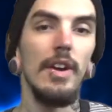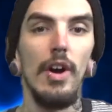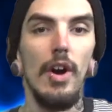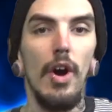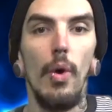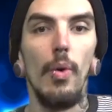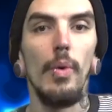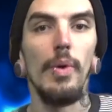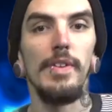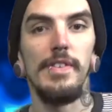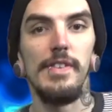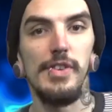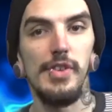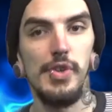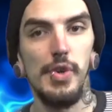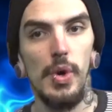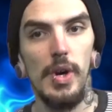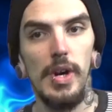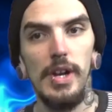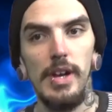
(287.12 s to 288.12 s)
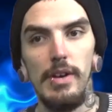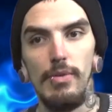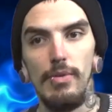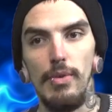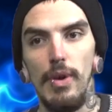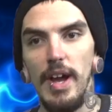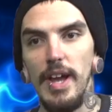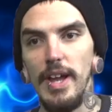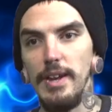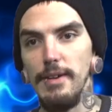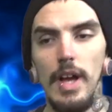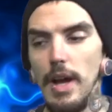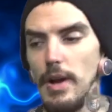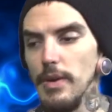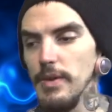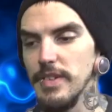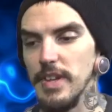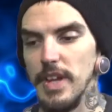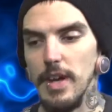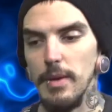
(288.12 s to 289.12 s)
always enjoy, right? It
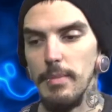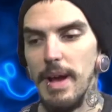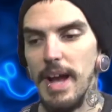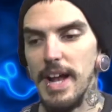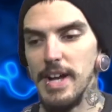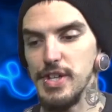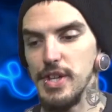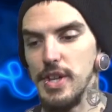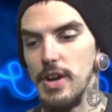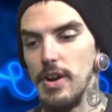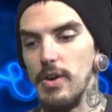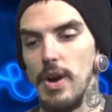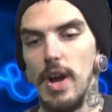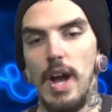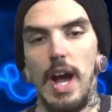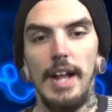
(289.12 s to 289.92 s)
was a good match though.